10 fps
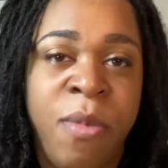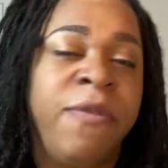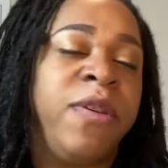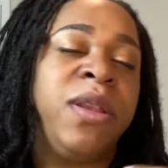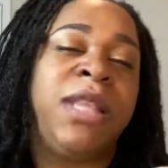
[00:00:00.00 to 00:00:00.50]
I
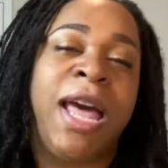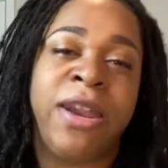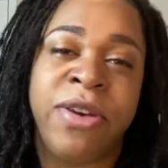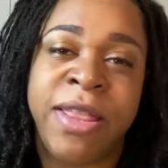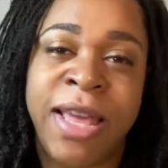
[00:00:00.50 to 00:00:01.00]
felt
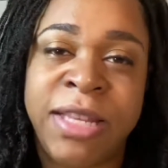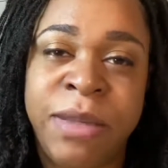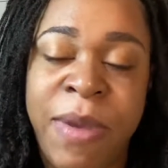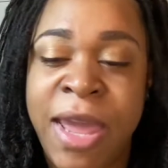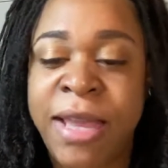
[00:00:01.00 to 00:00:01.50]
lighter in that
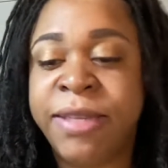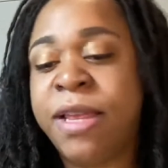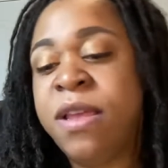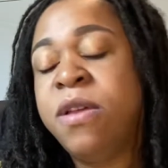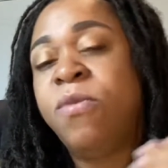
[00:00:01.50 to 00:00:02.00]
space
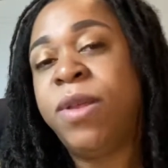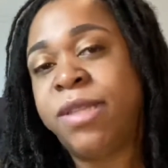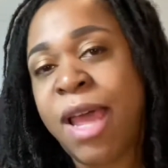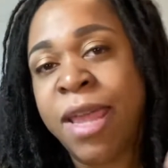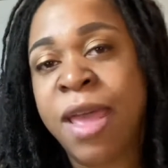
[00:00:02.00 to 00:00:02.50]

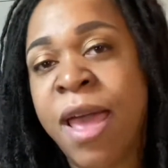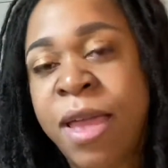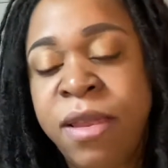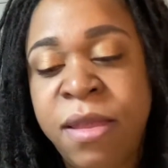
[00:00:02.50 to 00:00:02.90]
once I got